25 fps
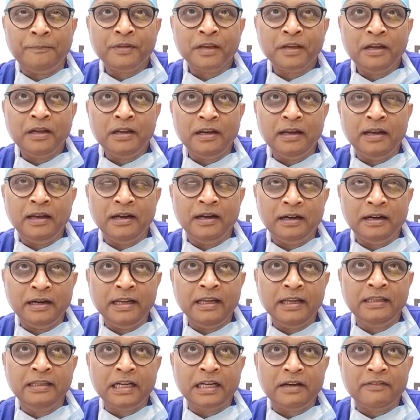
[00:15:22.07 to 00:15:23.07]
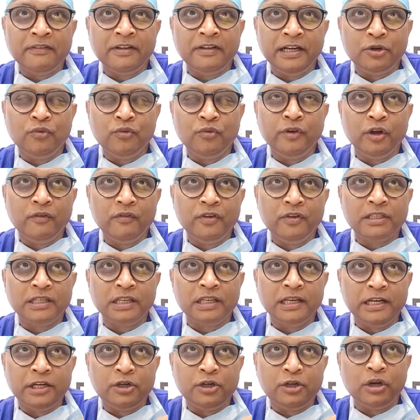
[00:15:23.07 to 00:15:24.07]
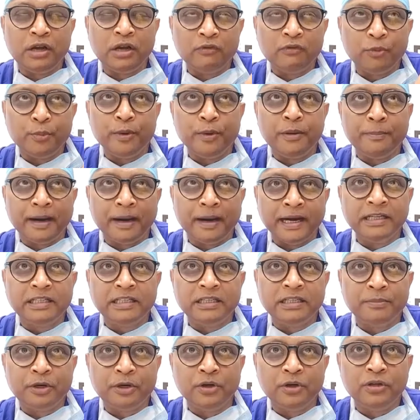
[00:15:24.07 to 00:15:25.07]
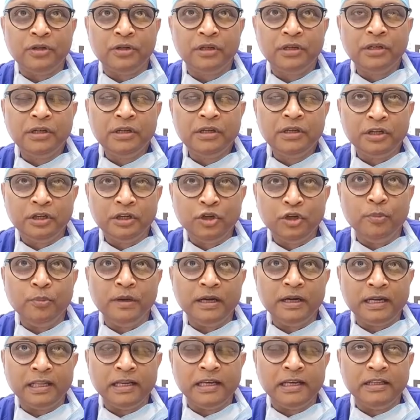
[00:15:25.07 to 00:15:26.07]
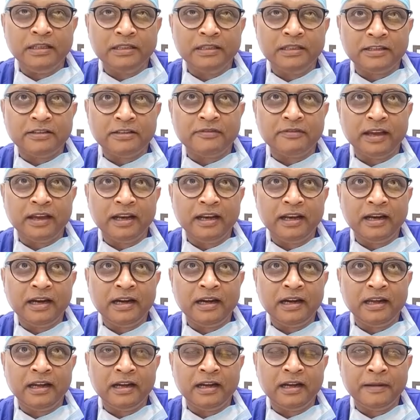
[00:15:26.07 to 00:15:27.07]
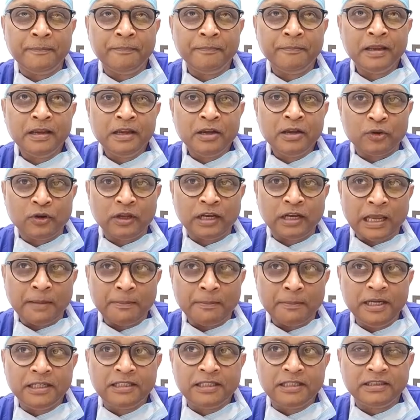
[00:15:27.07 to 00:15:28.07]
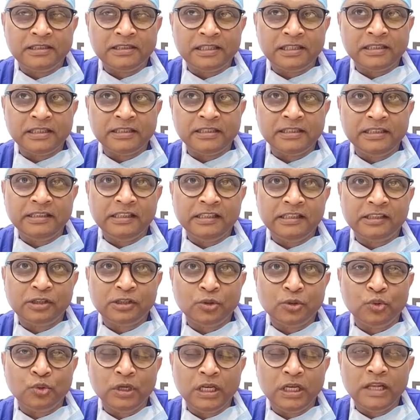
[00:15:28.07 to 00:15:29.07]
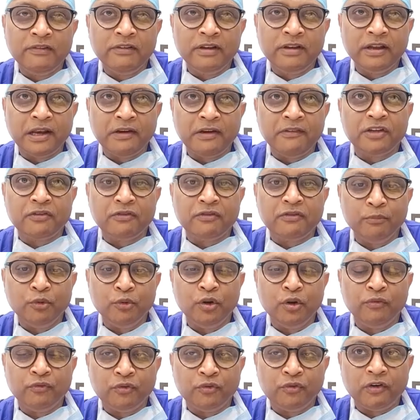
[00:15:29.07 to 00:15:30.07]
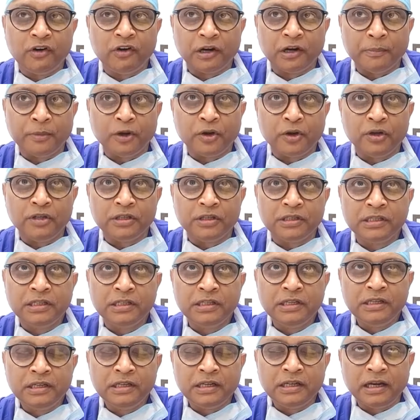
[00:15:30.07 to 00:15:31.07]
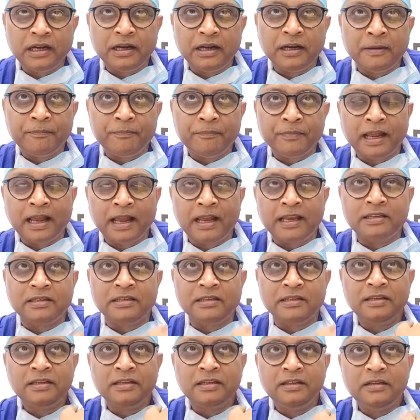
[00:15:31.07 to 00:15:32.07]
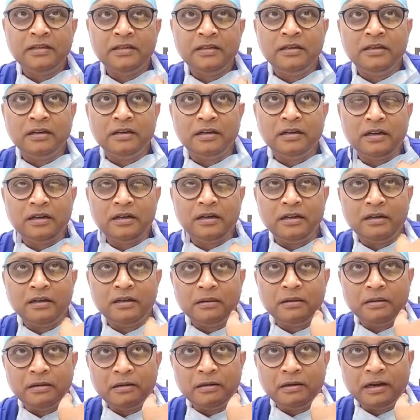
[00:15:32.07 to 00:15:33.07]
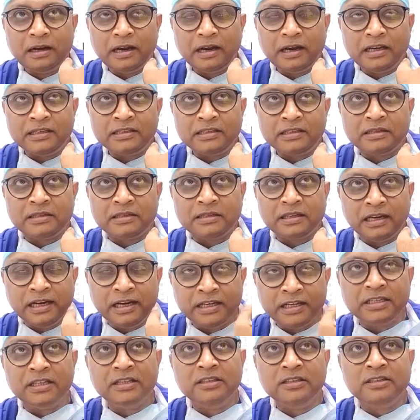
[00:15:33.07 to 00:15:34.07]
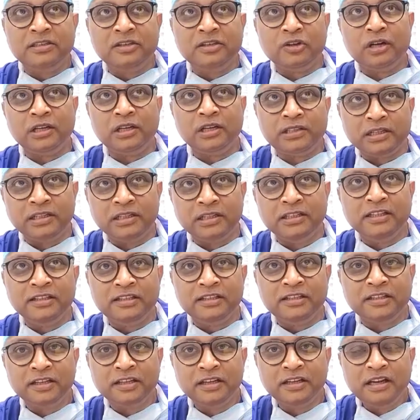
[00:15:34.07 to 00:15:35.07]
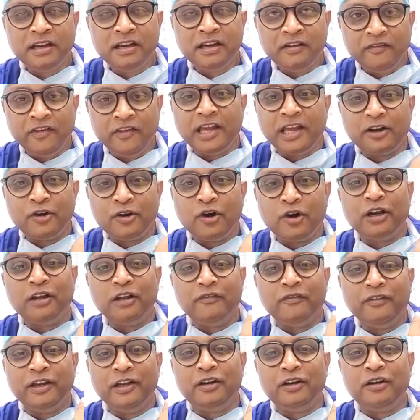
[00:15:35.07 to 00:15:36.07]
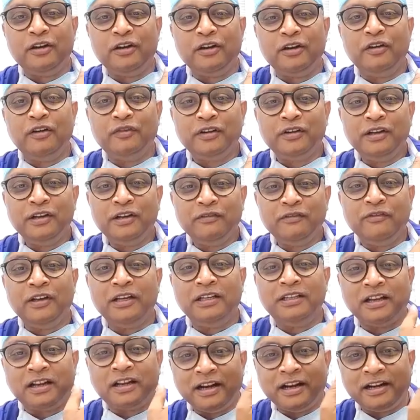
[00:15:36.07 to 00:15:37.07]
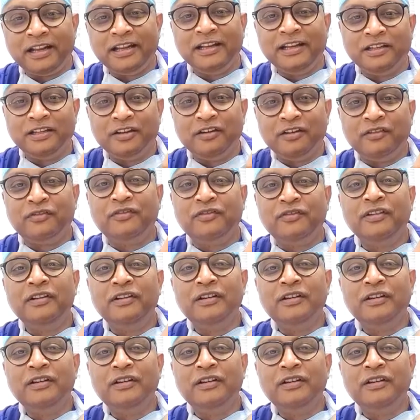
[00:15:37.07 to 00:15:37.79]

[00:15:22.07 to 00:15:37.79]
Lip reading: learning that we need to be obviously with our minds about new materials as well, and collaborations such as these are the only way in which we move forward, because as clinicians or as surgeons, we are not aware of the cutting edge of